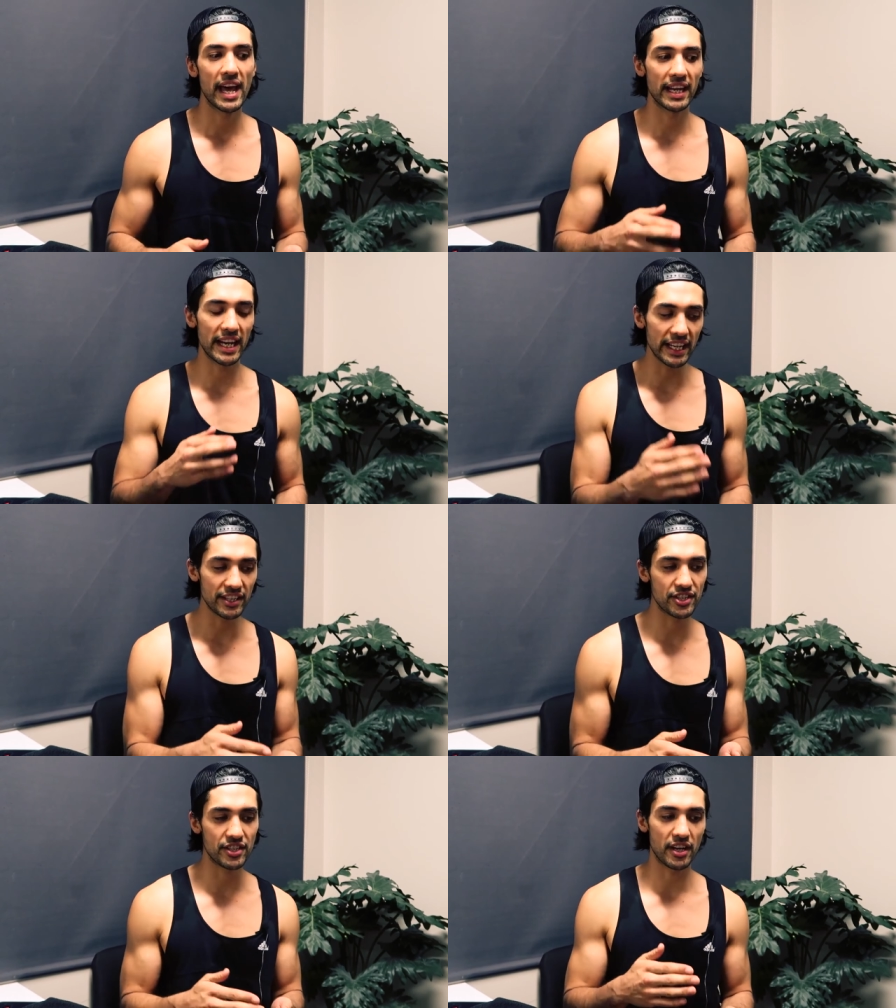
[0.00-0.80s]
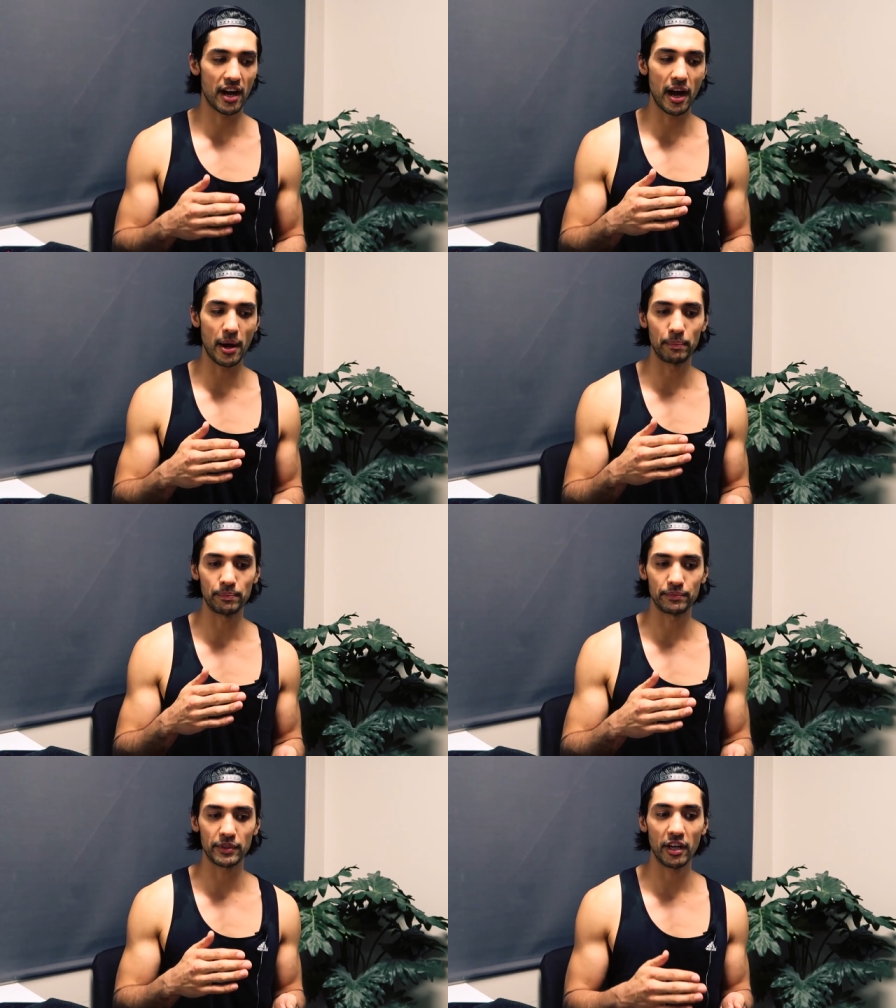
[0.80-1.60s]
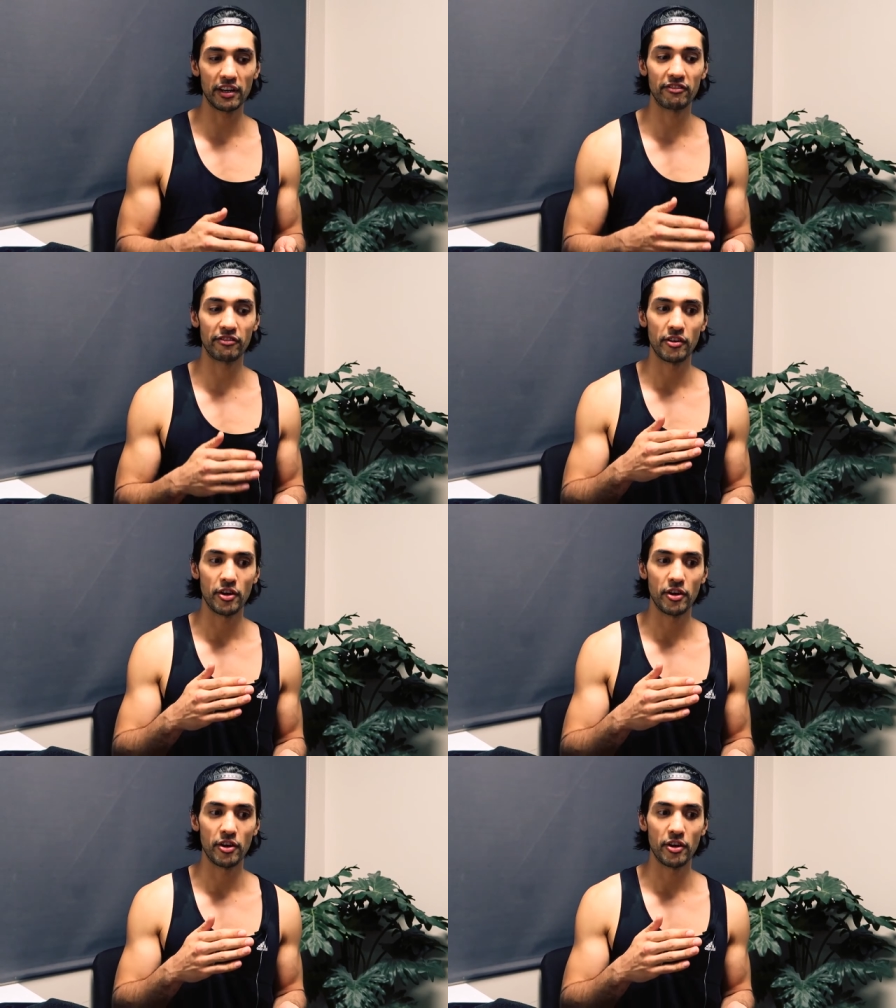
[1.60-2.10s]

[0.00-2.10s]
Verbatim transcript: and each um, kind of